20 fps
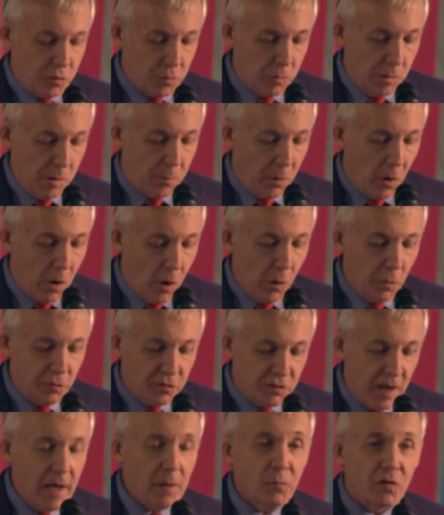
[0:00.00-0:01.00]
to oppose
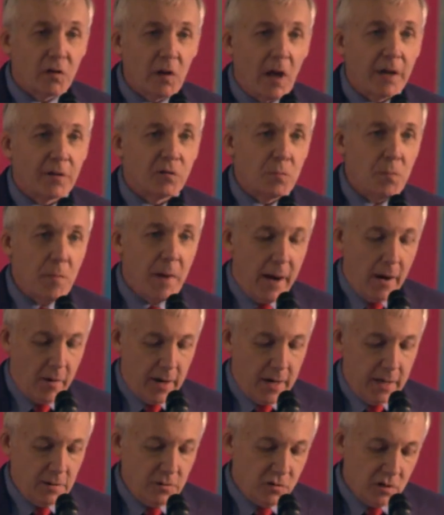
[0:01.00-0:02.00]
same-sex
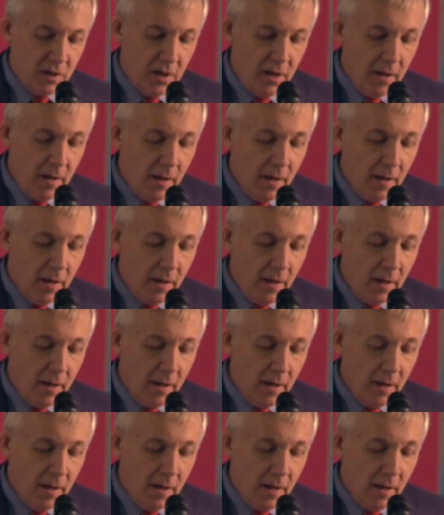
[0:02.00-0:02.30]
marriage.